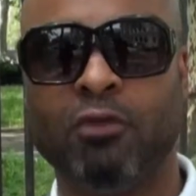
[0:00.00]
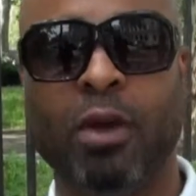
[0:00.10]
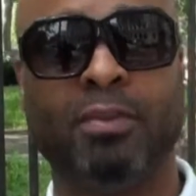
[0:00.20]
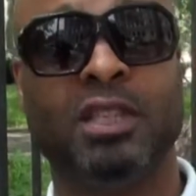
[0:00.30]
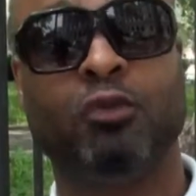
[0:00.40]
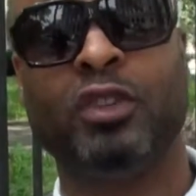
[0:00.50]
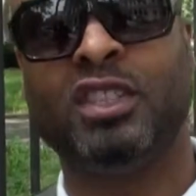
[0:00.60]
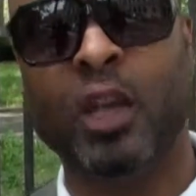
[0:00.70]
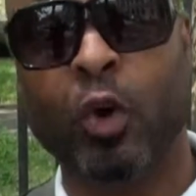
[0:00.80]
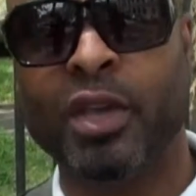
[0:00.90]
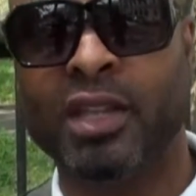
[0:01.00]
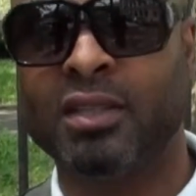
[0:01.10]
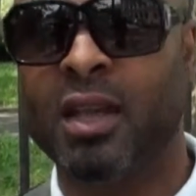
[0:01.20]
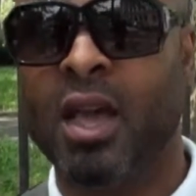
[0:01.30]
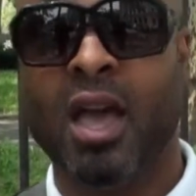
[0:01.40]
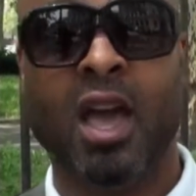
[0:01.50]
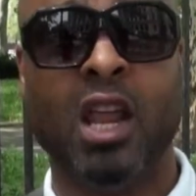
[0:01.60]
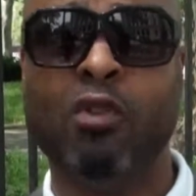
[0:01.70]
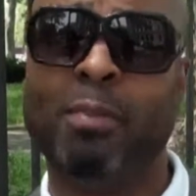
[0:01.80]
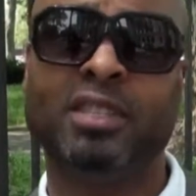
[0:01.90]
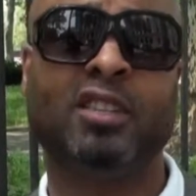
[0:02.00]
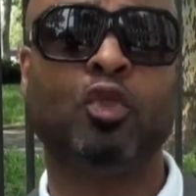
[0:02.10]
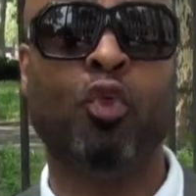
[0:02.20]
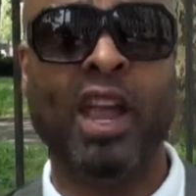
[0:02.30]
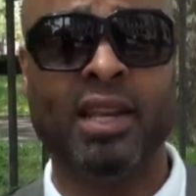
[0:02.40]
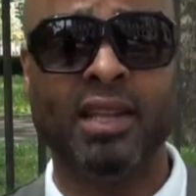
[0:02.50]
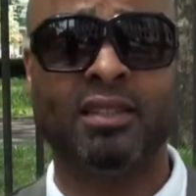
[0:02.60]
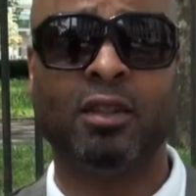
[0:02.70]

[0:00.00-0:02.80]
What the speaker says: it represents resilience, and it represents greatness.